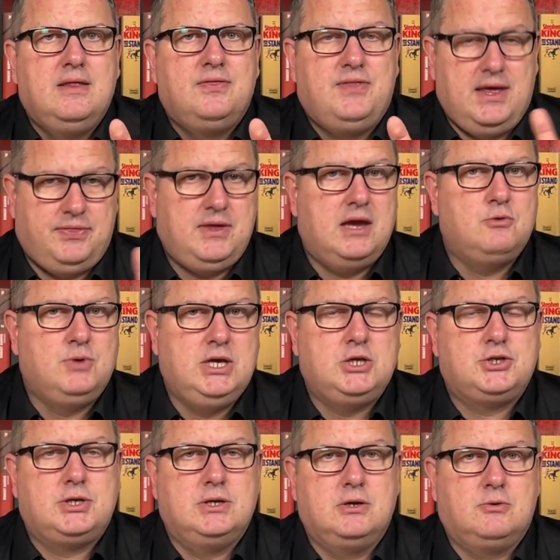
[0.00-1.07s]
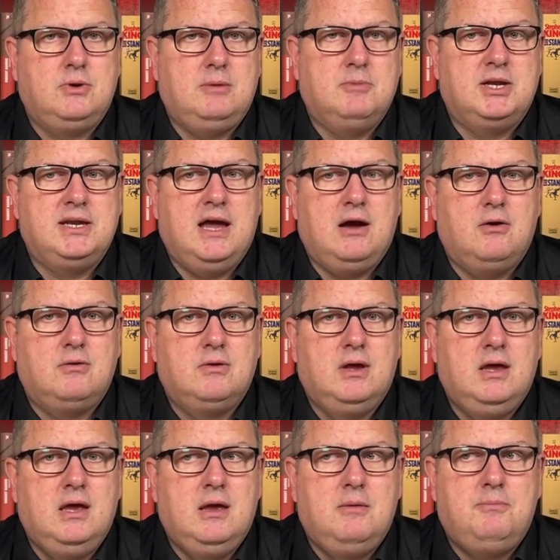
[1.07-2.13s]
that they reached an agreement now,
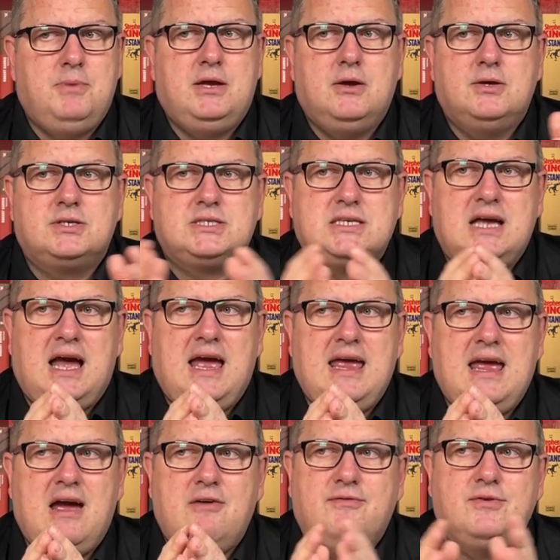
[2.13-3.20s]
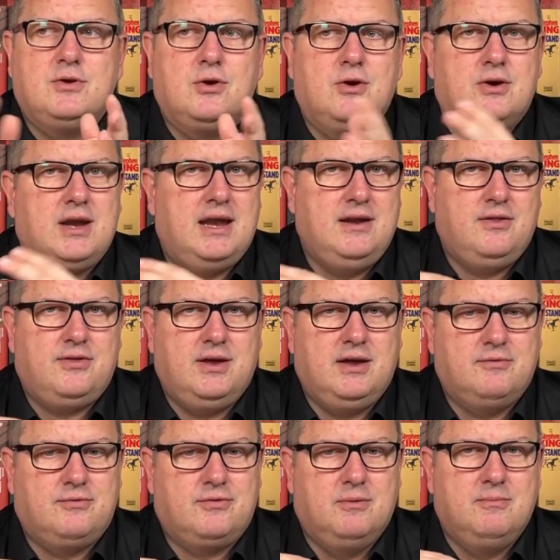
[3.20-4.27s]
because I haven't heard
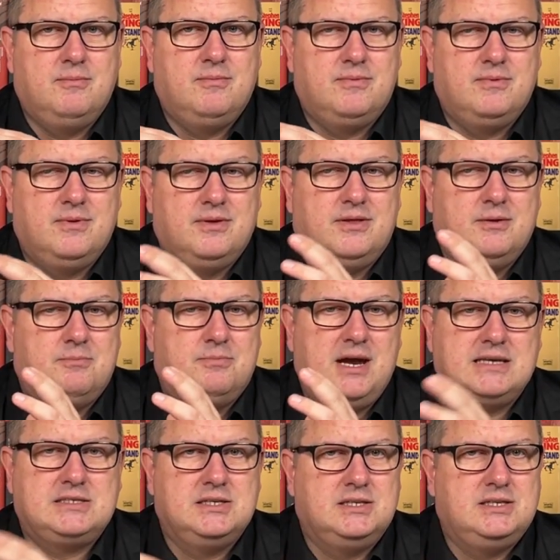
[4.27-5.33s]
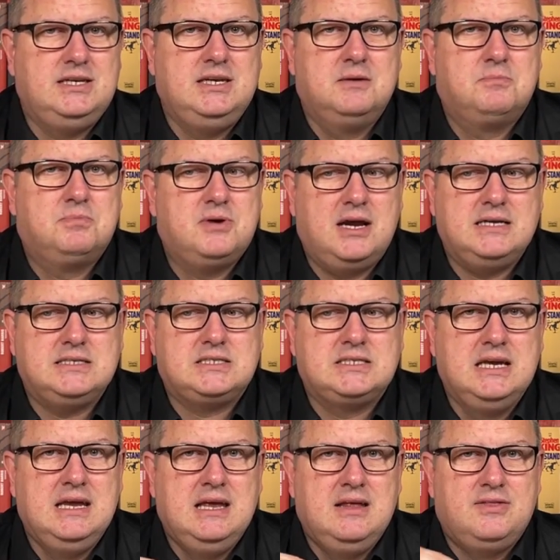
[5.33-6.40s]
anything from the Brexiteer press
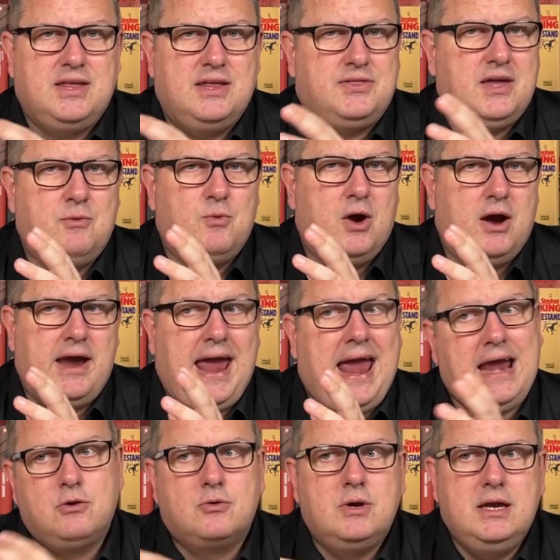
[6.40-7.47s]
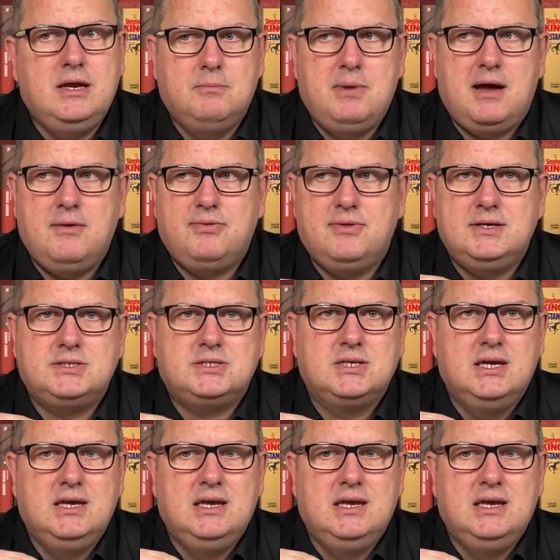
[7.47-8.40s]
that they were angry about this.